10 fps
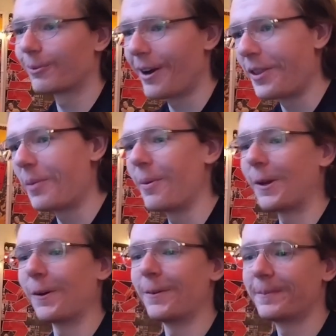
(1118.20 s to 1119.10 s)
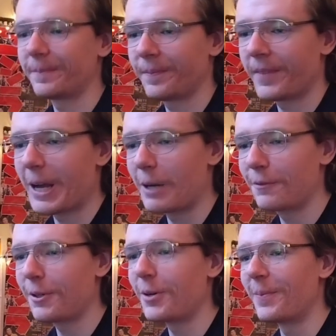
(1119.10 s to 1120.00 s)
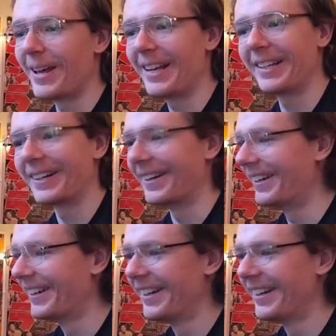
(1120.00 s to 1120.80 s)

right in the middle. Alpha Omega,